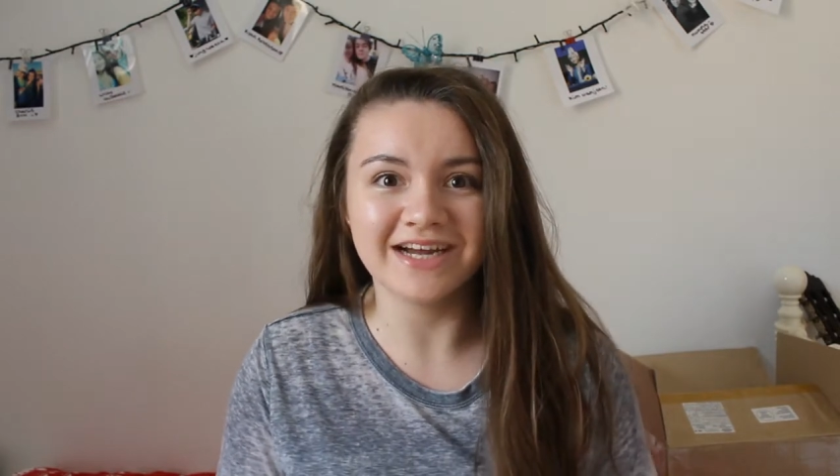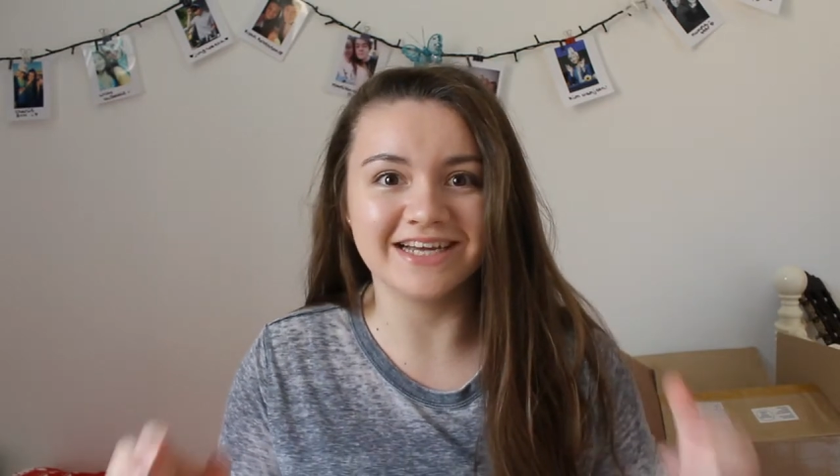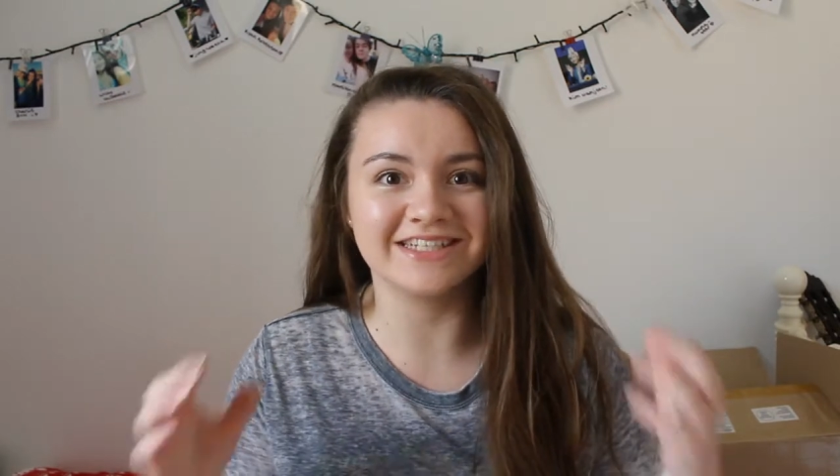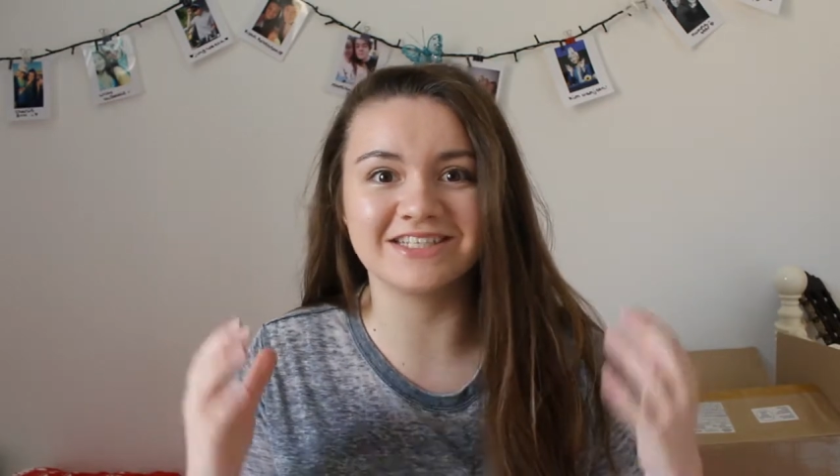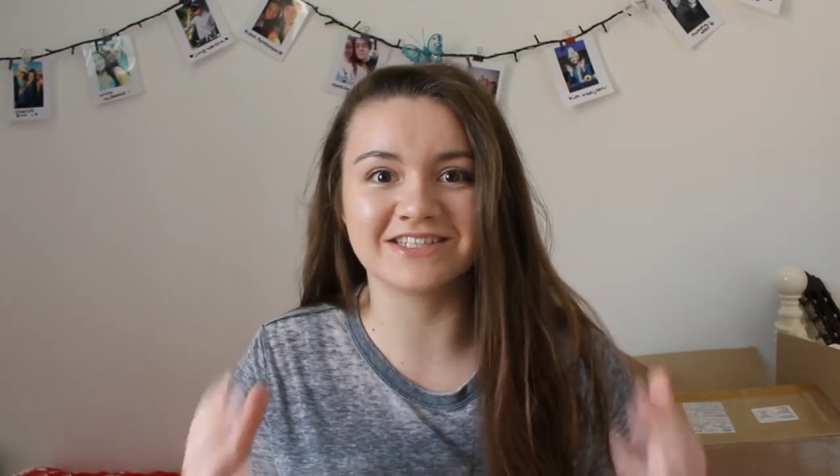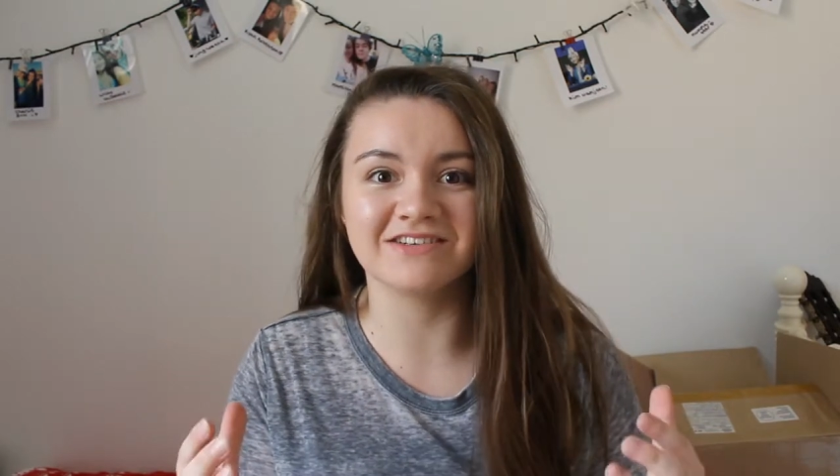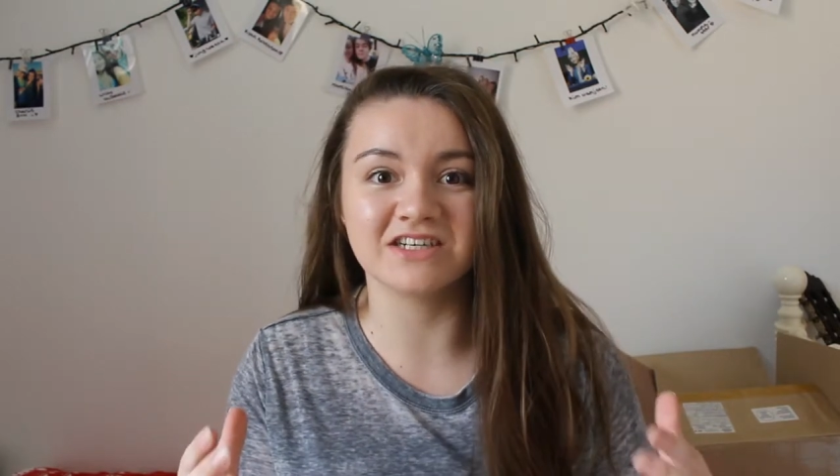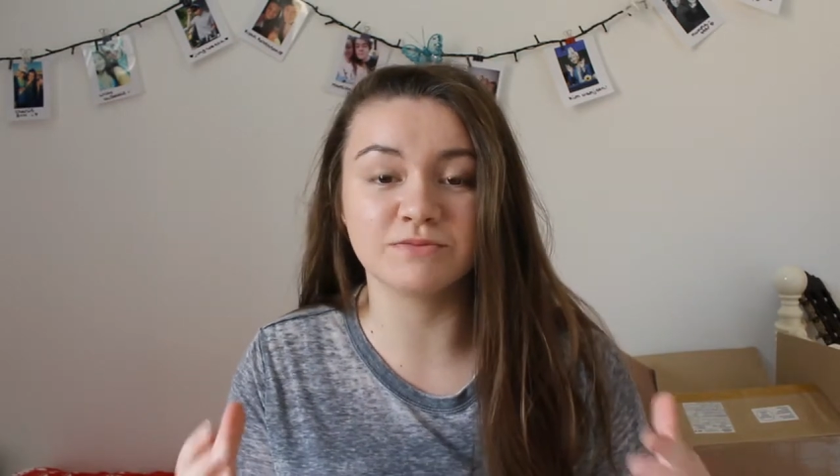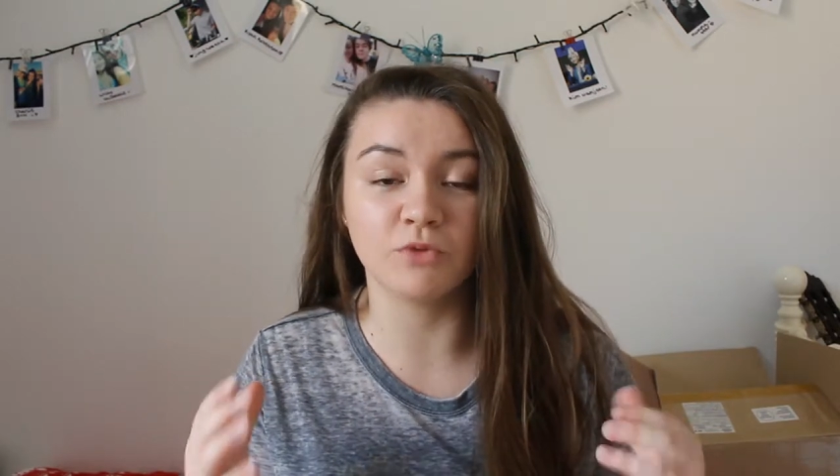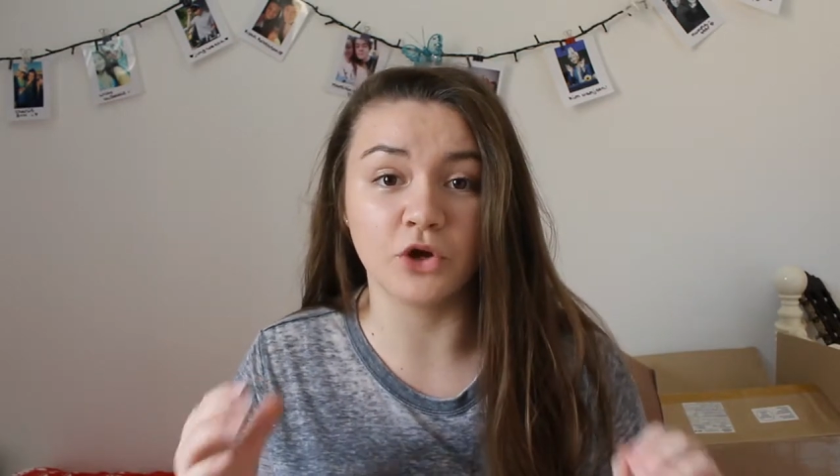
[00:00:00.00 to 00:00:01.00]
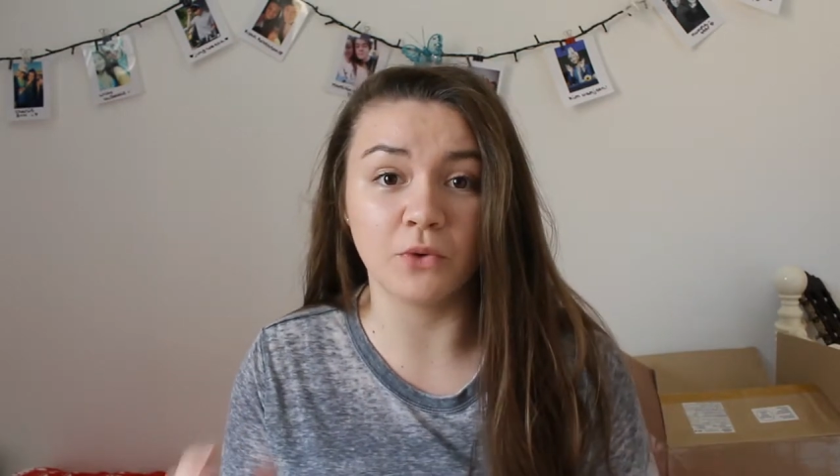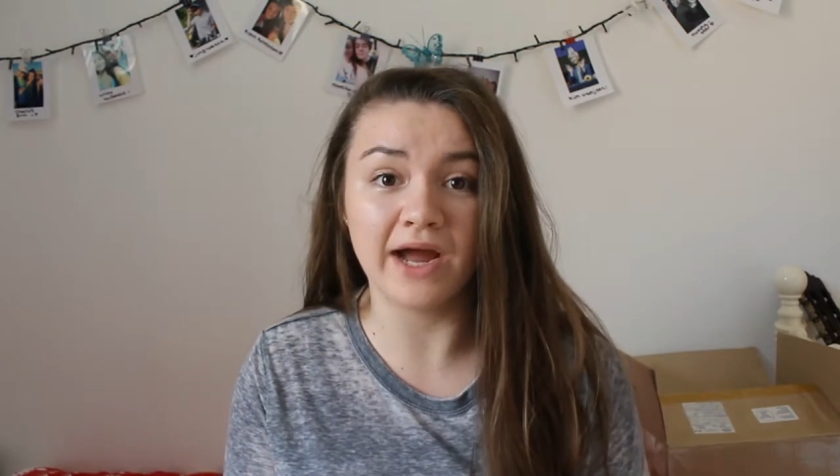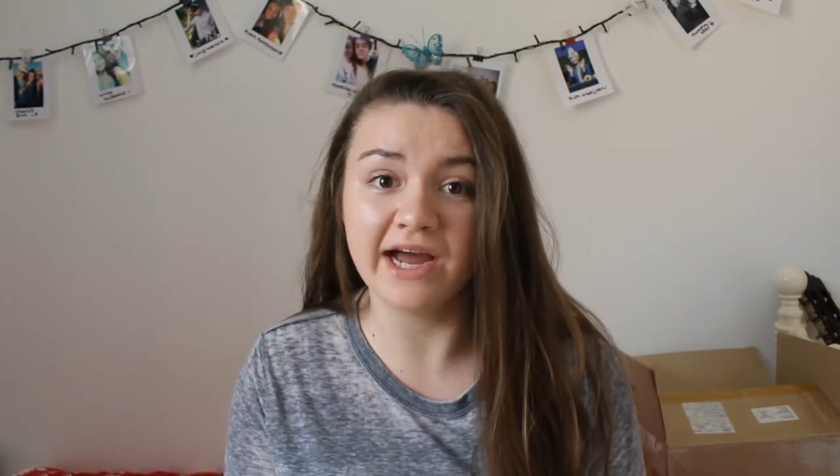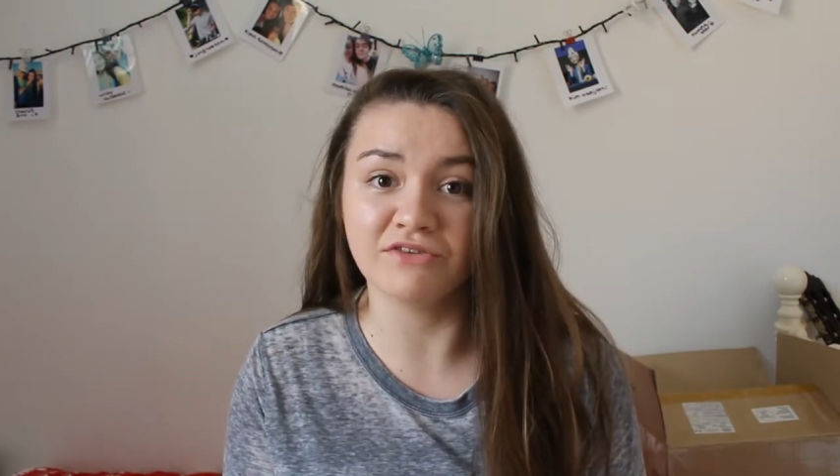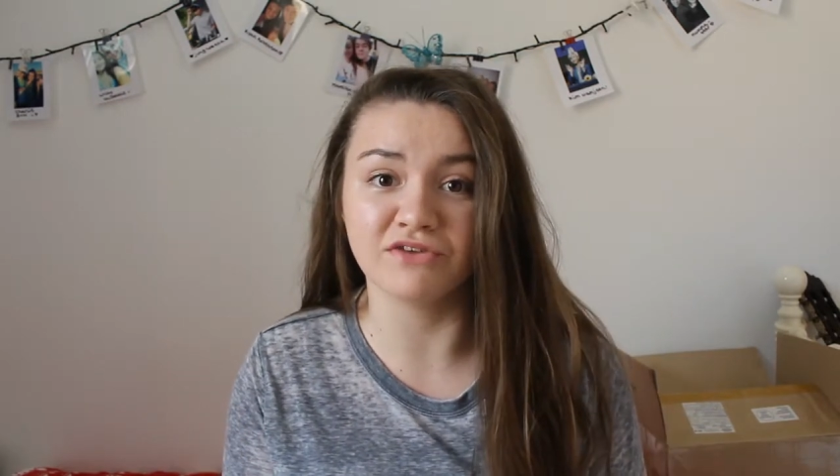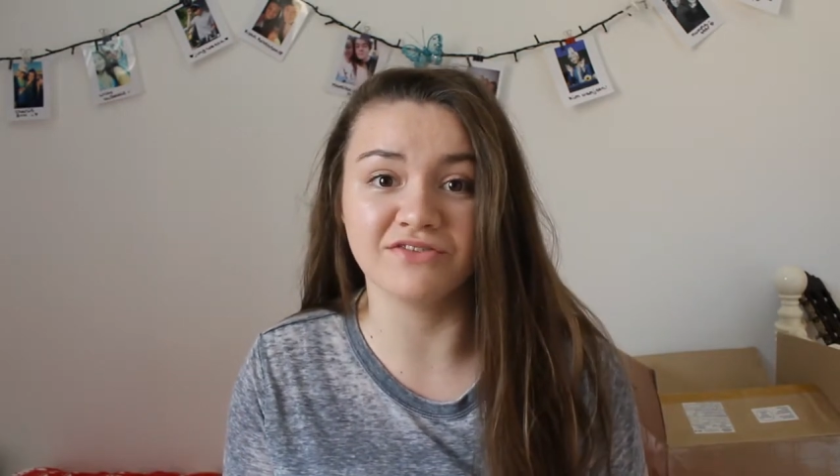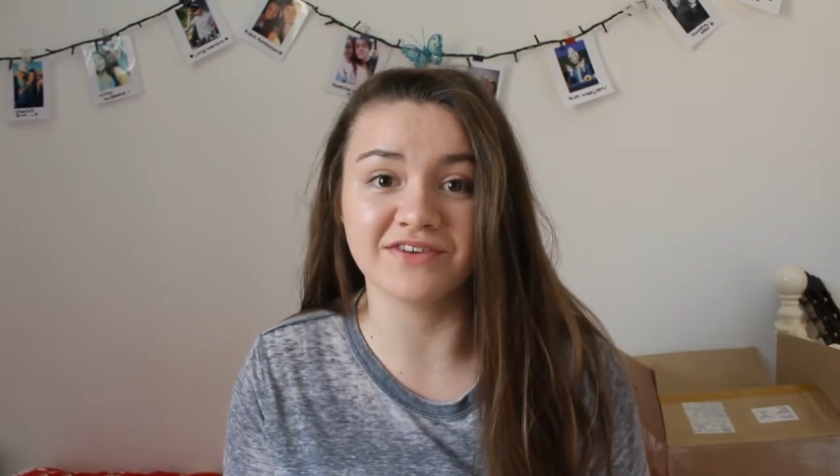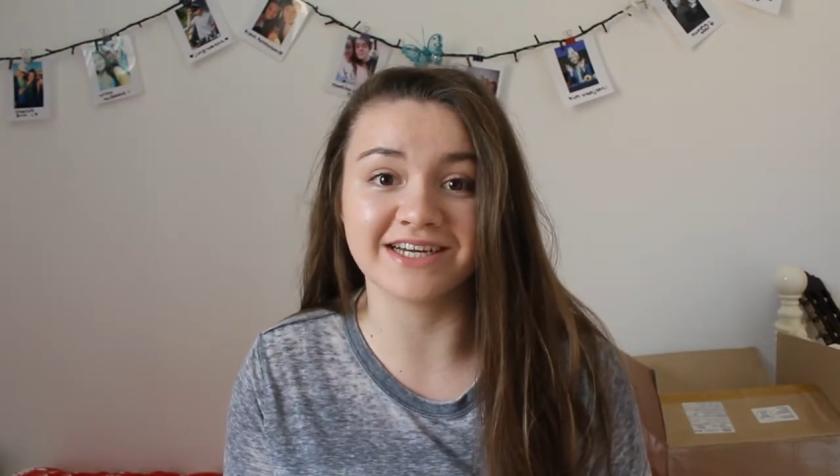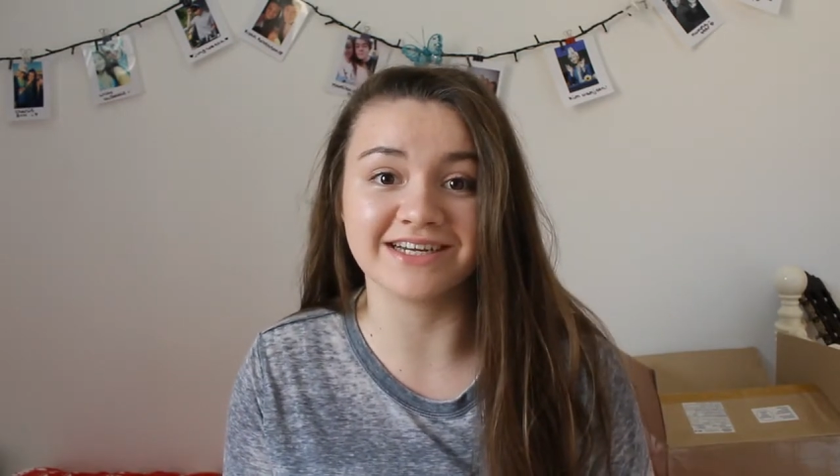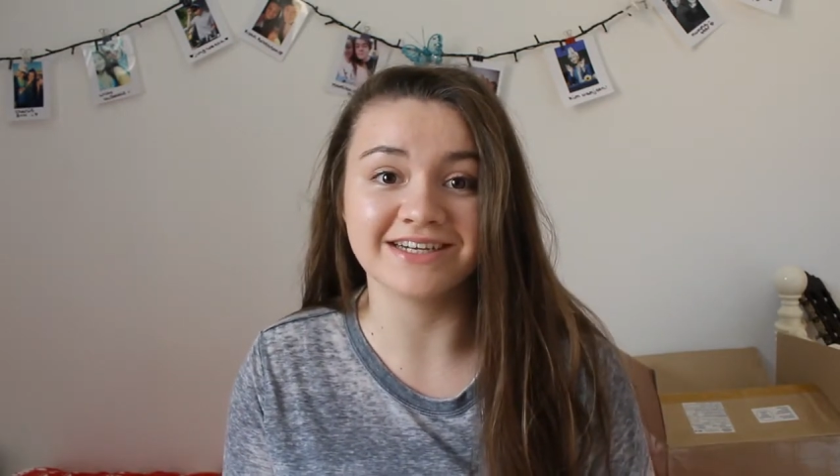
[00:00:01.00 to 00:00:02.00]
It's just gonna spoil
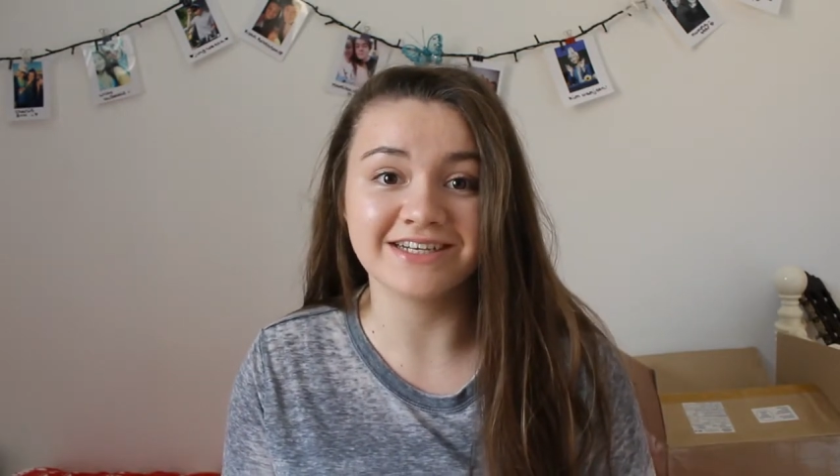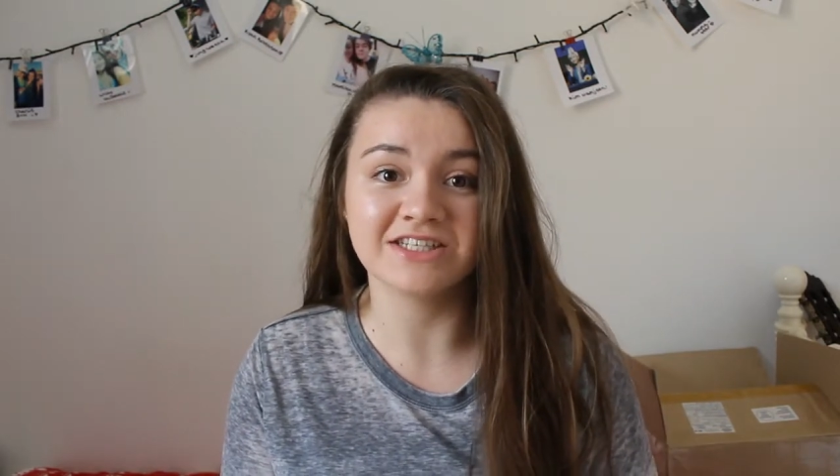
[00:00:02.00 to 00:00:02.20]
everything.